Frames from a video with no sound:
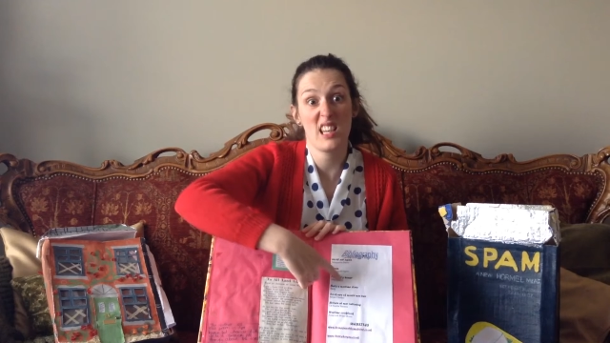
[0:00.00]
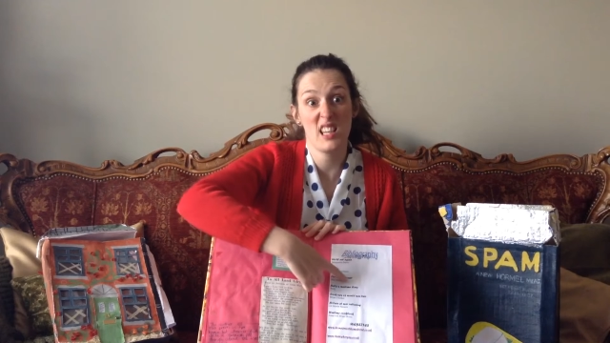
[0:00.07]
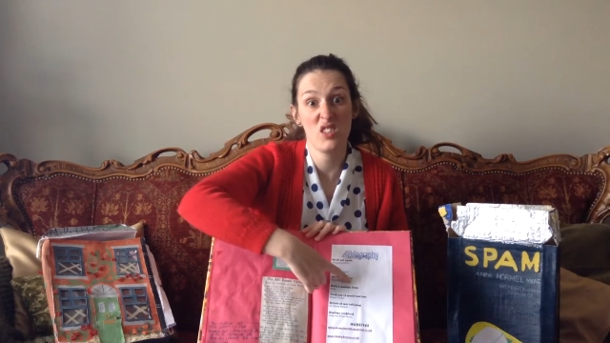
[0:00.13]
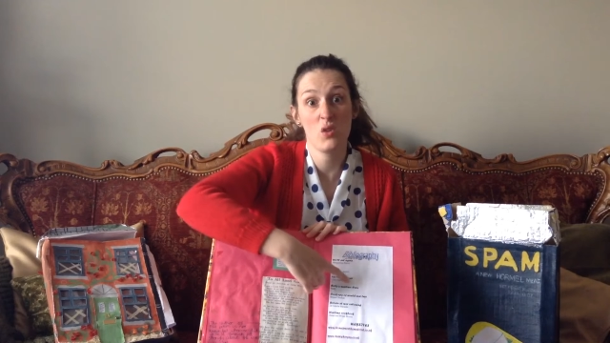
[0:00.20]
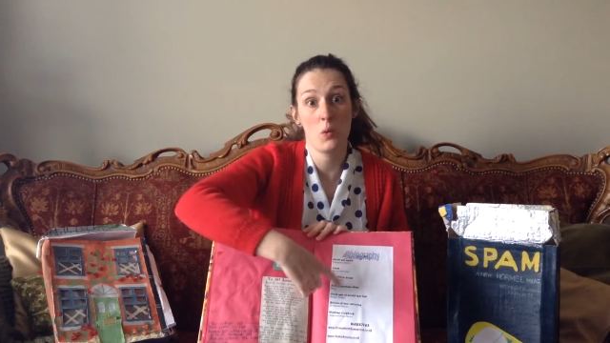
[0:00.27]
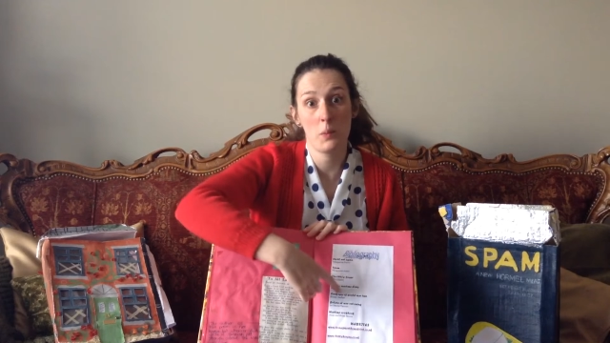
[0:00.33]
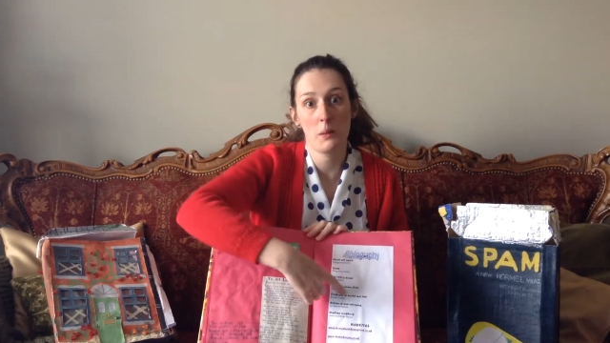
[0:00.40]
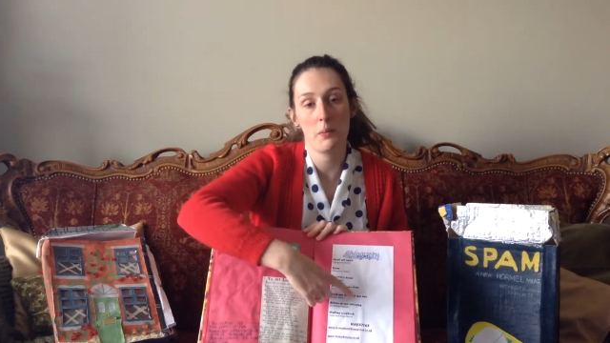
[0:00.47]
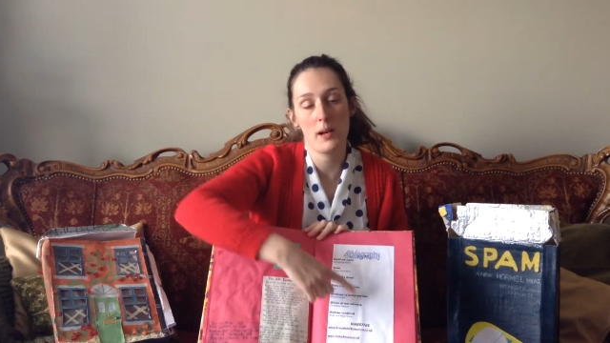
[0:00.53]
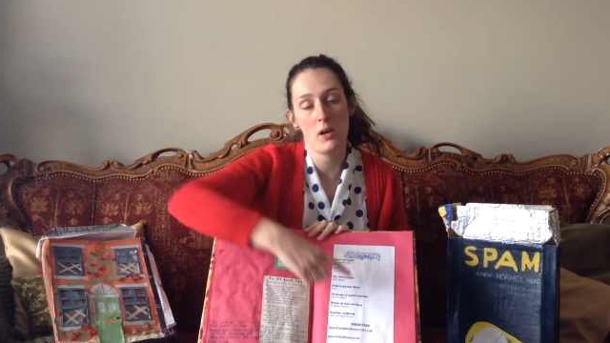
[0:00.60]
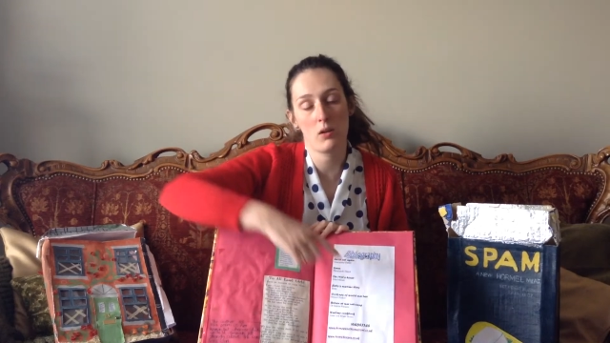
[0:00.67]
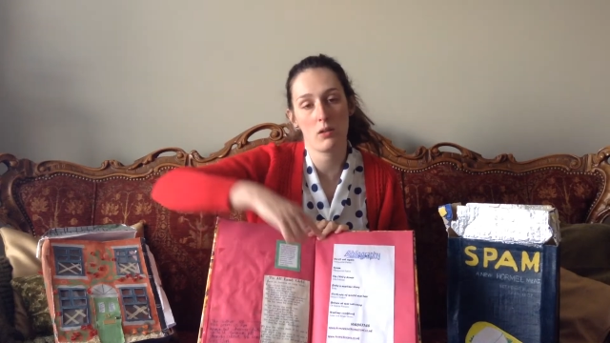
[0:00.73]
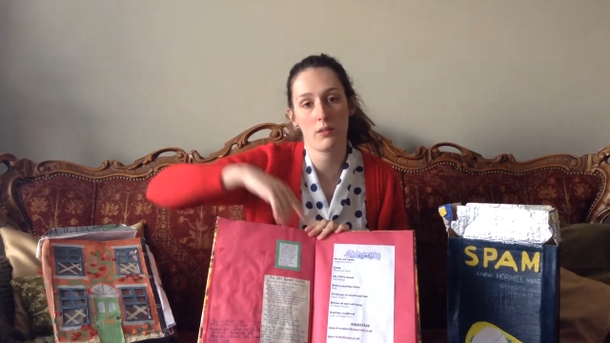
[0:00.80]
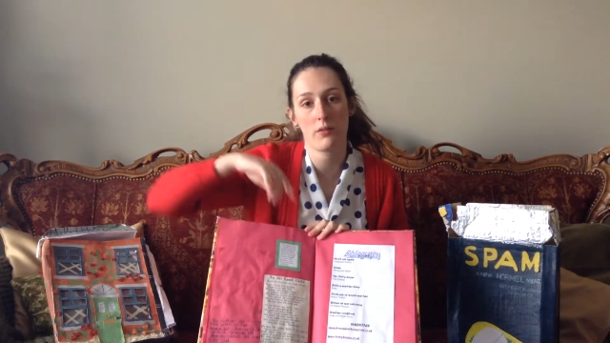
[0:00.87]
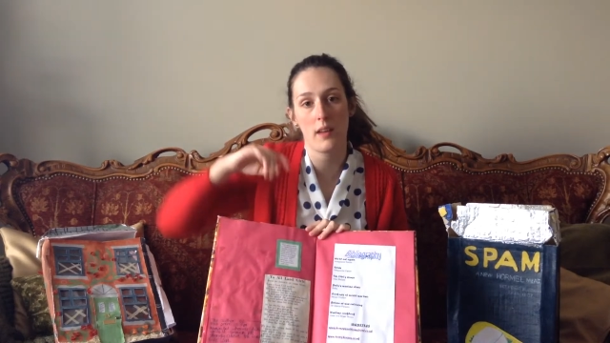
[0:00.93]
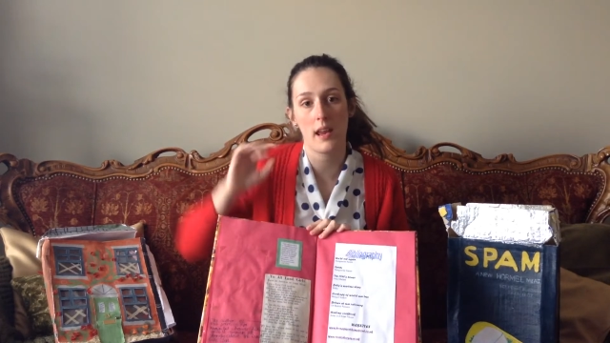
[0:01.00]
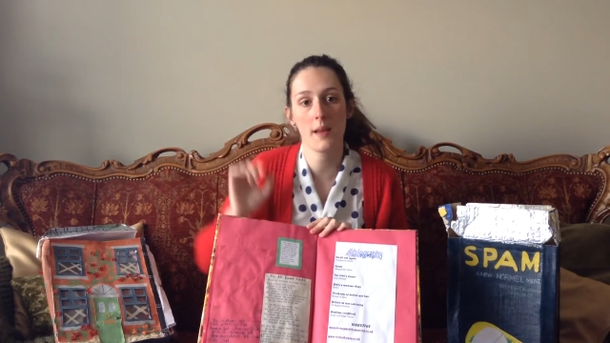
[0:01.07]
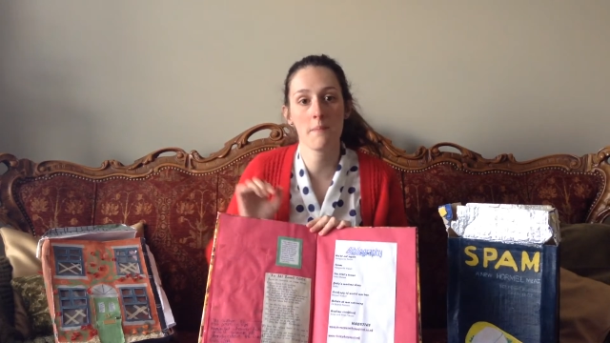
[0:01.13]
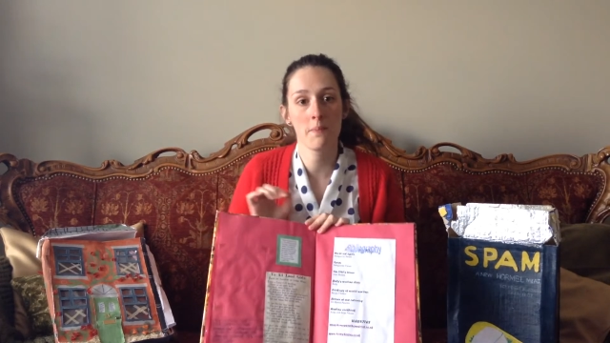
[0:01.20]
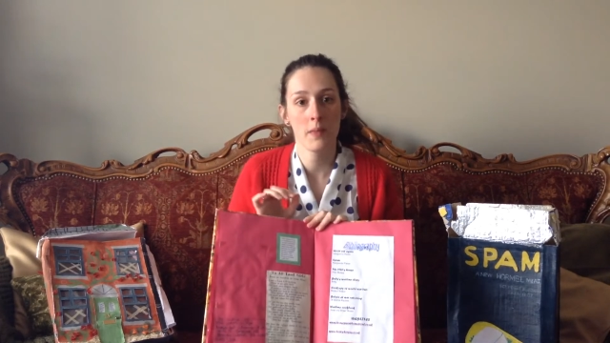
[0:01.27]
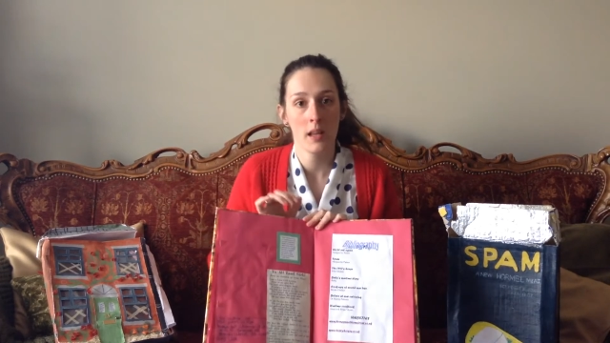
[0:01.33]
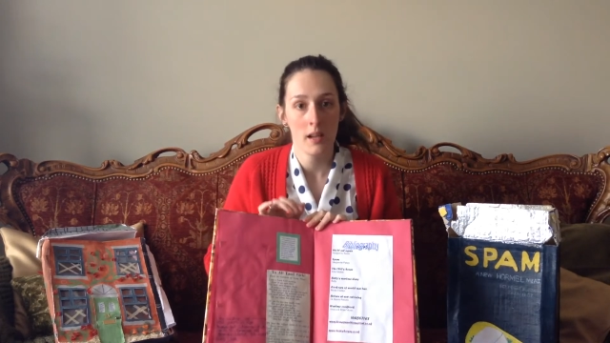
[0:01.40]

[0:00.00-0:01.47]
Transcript: in your bibliography.